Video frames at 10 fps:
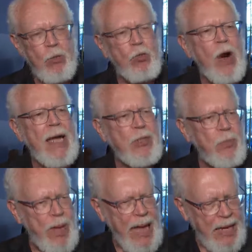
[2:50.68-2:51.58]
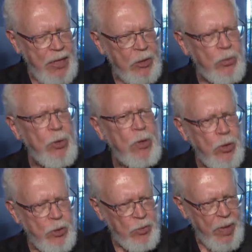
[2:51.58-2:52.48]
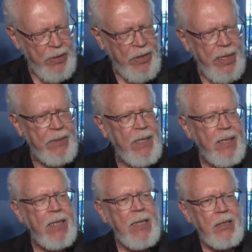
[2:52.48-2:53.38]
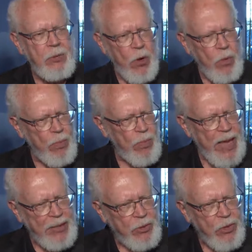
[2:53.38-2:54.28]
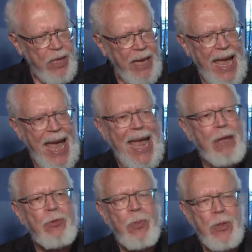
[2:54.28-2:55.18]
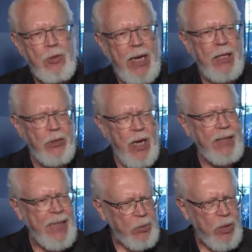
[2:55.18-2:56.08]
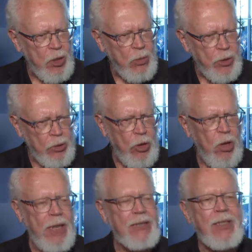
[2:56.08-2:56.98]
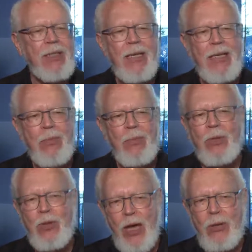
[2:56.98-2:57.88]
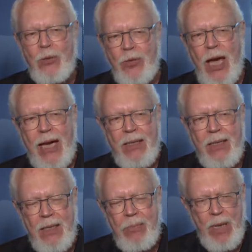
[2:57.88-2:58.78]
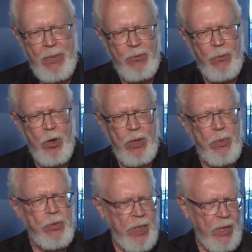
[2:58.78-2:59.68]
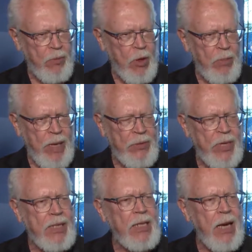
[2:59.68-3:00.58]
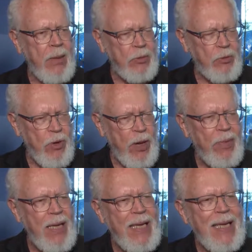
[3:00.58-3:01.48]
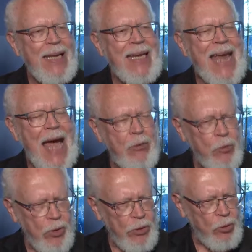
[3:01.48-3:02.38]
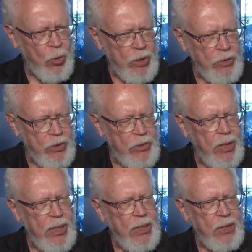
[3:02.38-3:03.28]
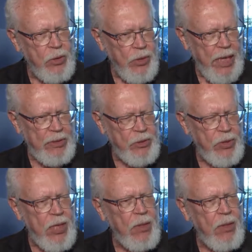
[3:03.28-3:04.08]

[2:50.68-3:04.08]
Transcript: Rice paddies produce methane. So that's the anthropogenic side. That's what humans are causing. There's another side. Maybe 40% of all methane comes from natural sources. So that's